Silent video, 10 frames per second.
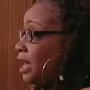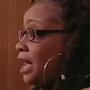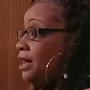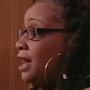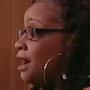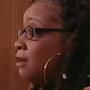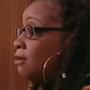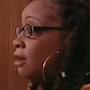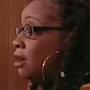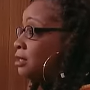hang
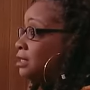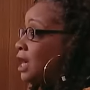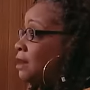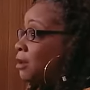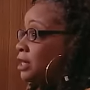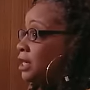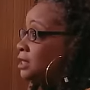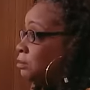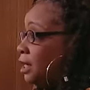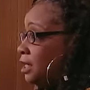out all the time, our
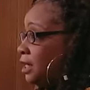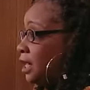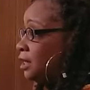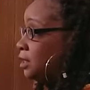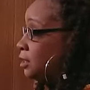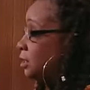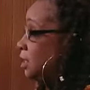kids play together.